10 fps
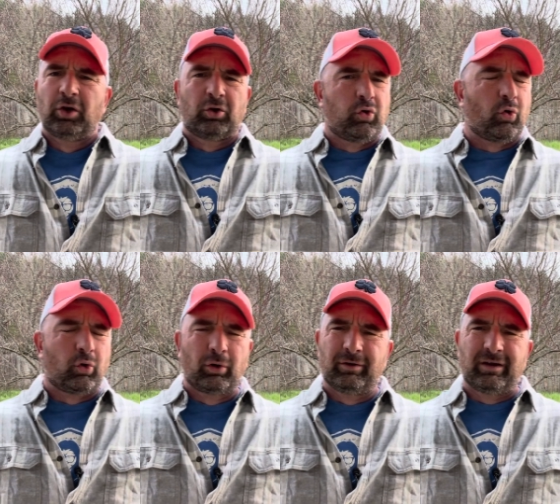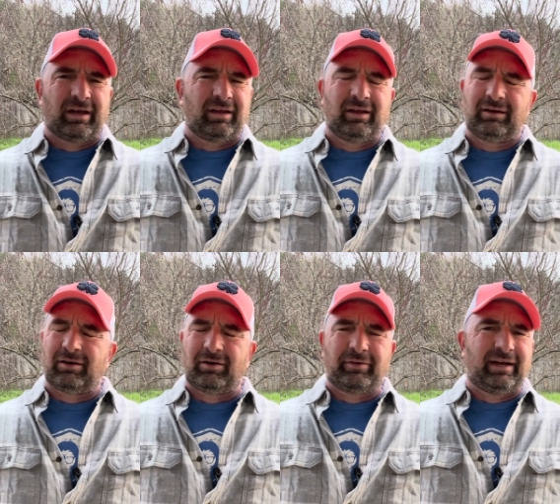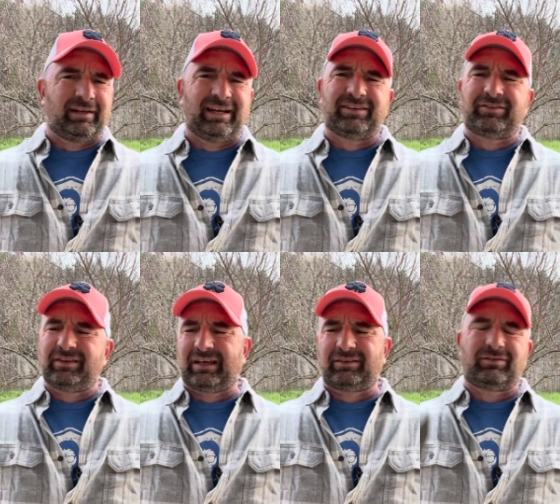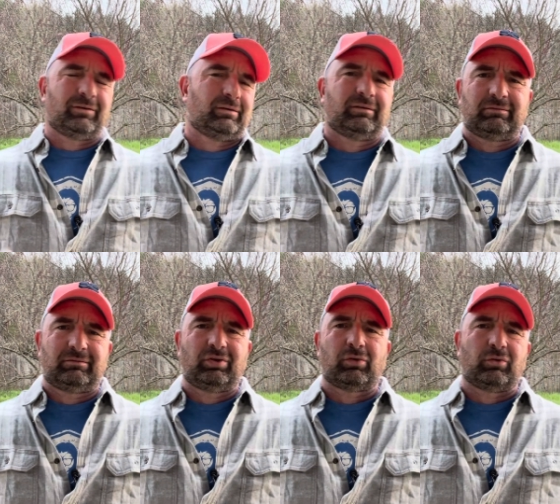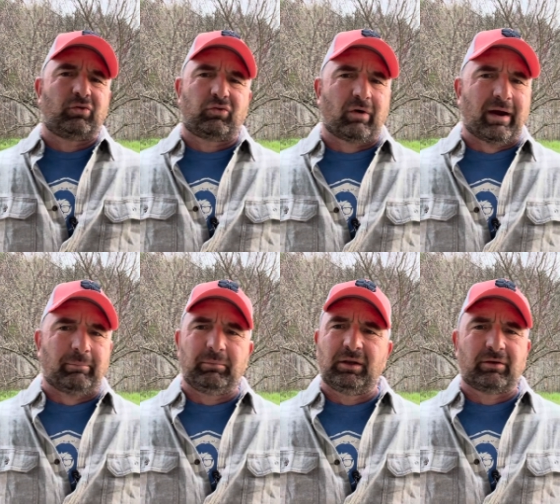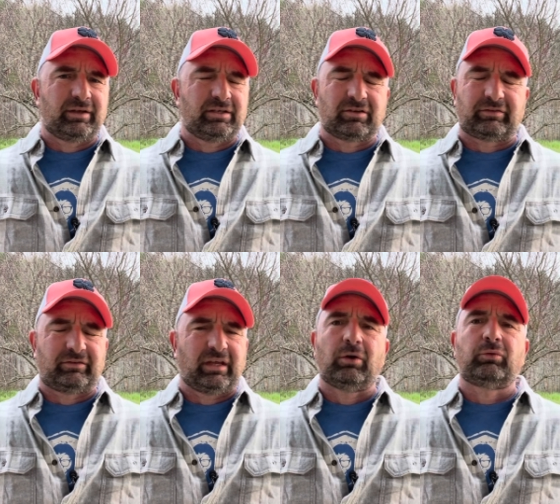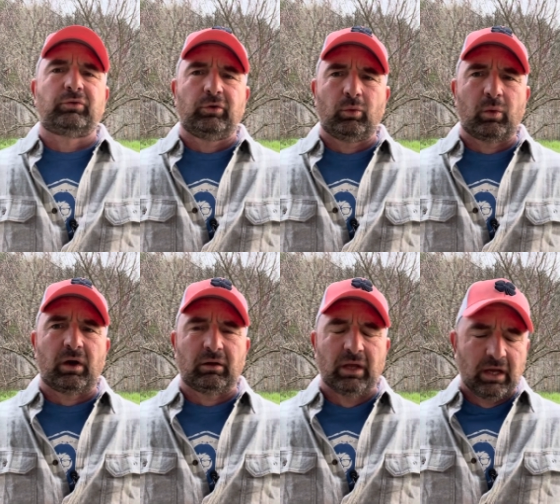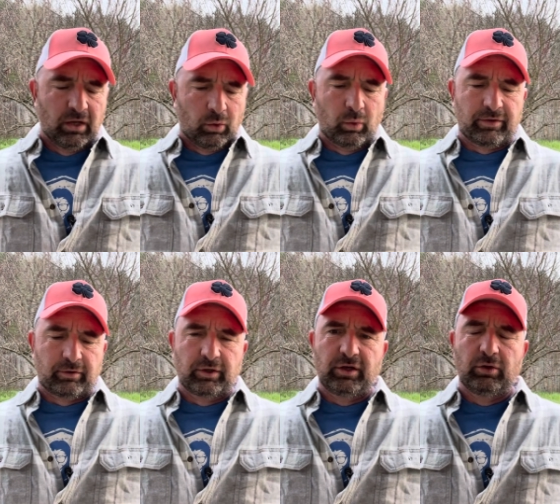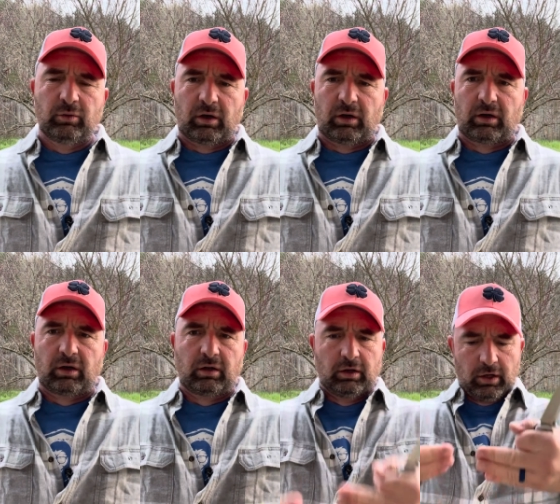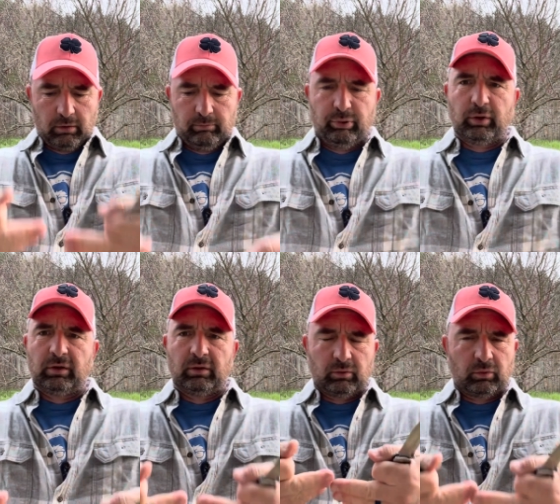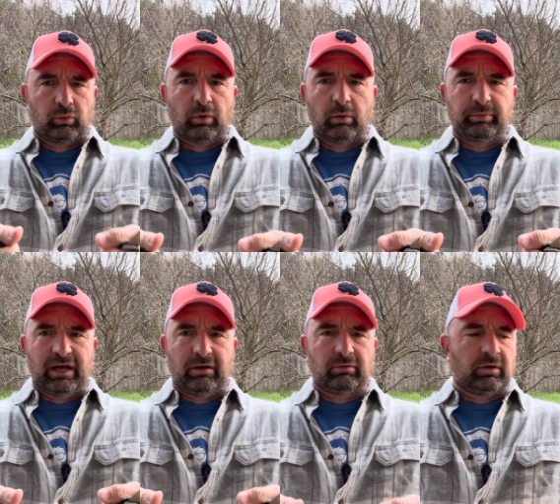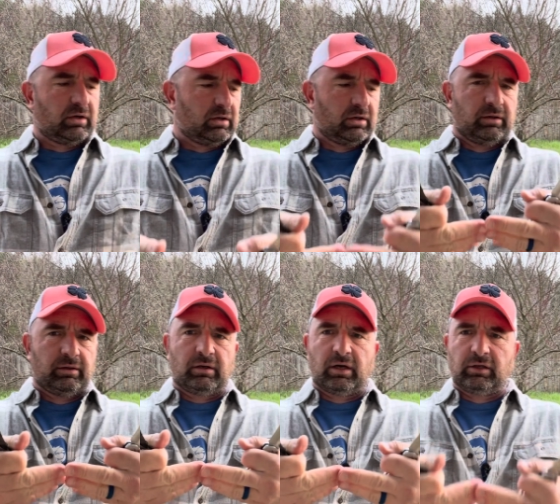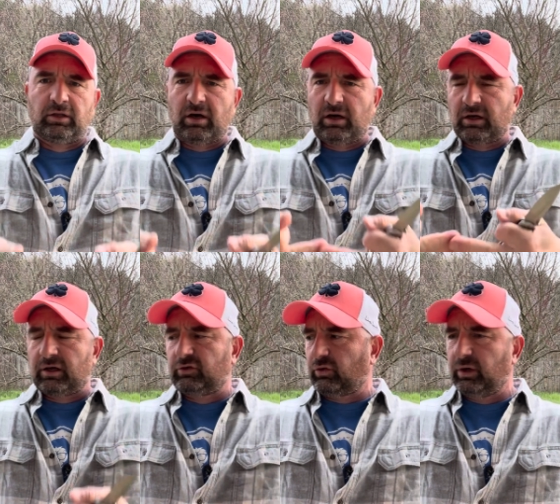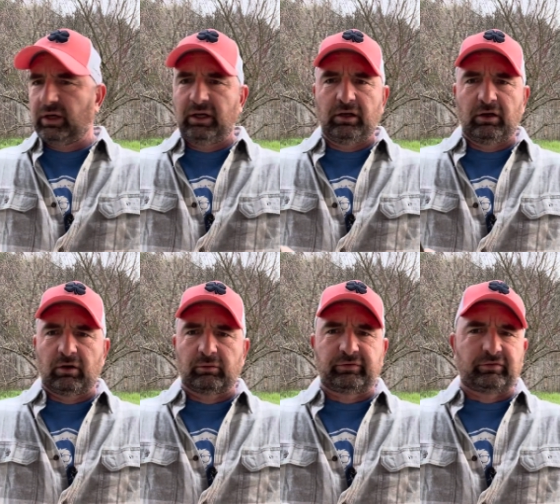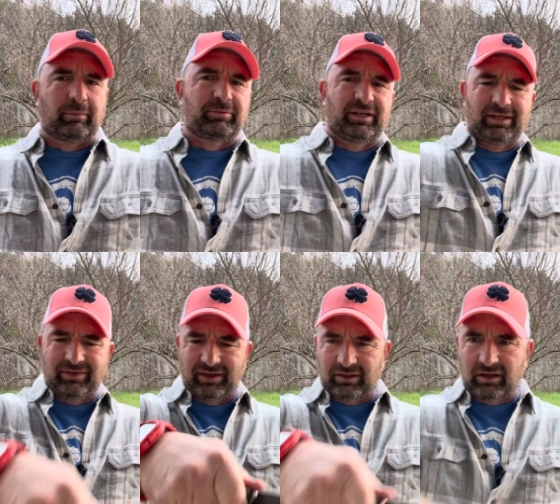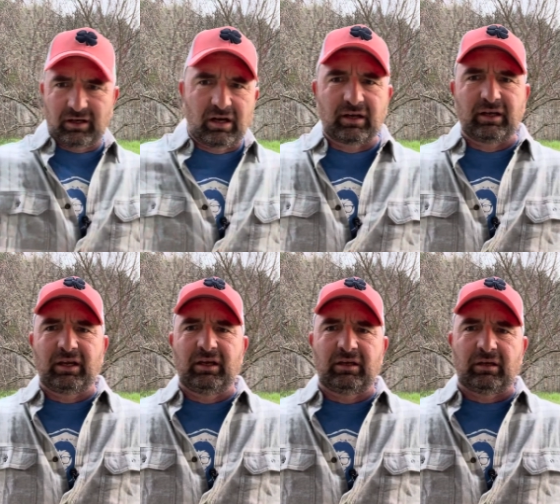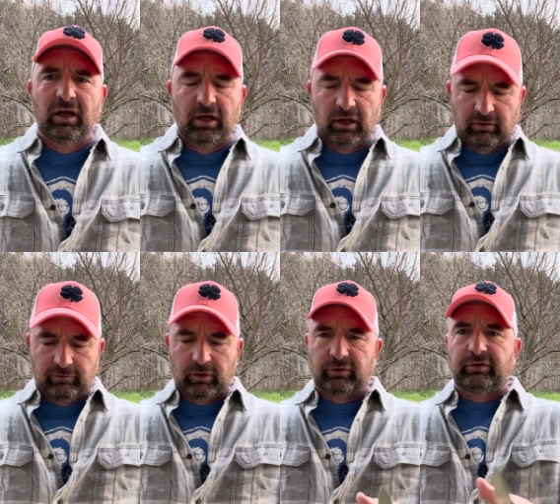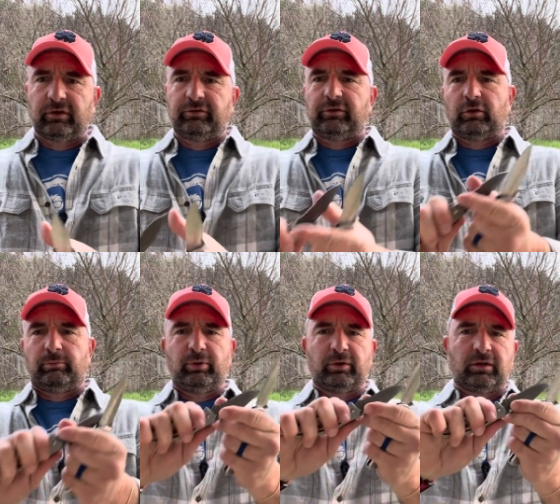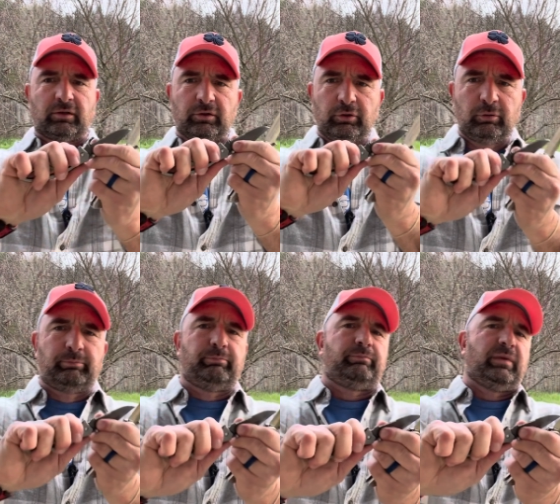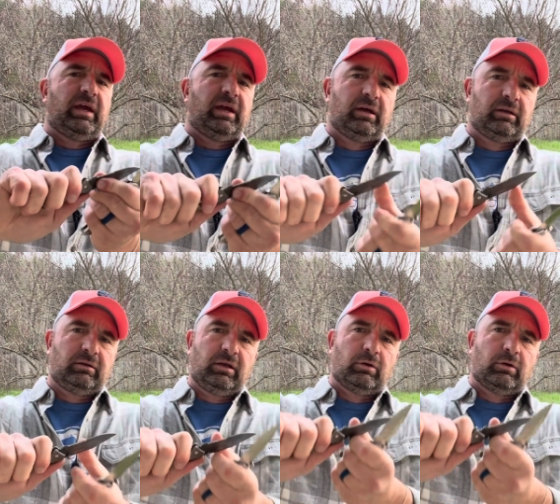cord and all that. And I just think that's total crap. They don't do well. Whether you are putting rope down on a log, a tree, something, and then cutting it versus, putting a loop and,